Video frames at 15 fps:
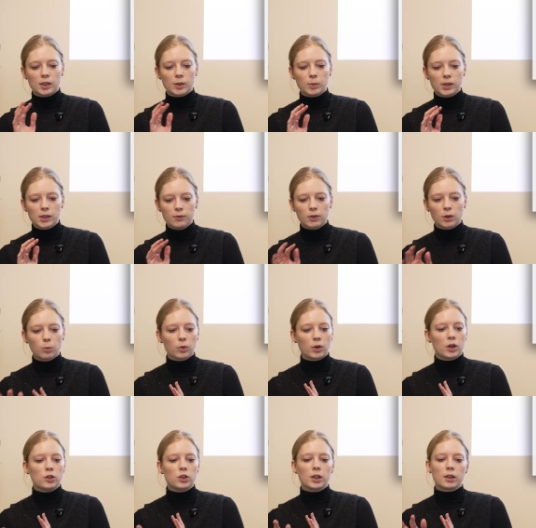specific
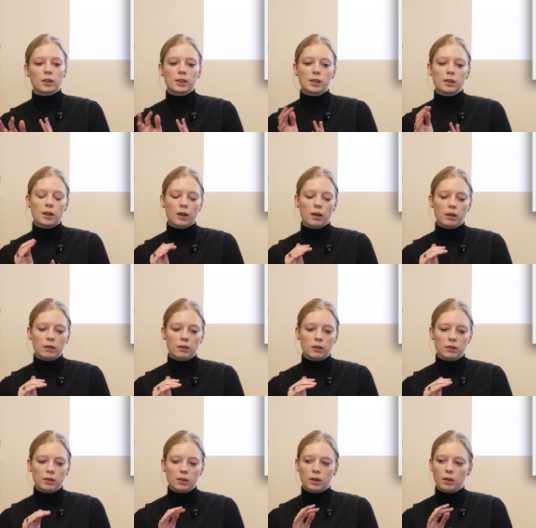projects
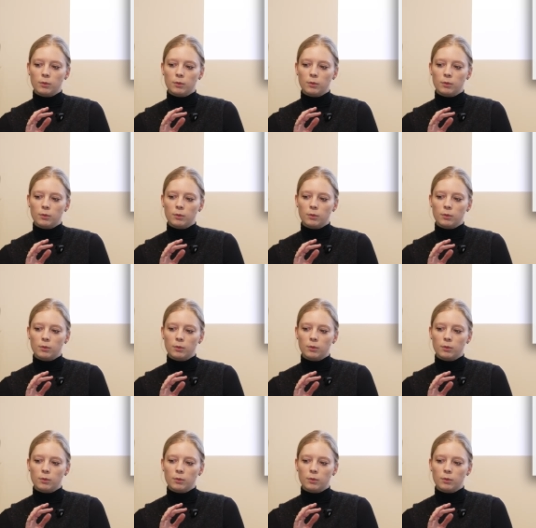and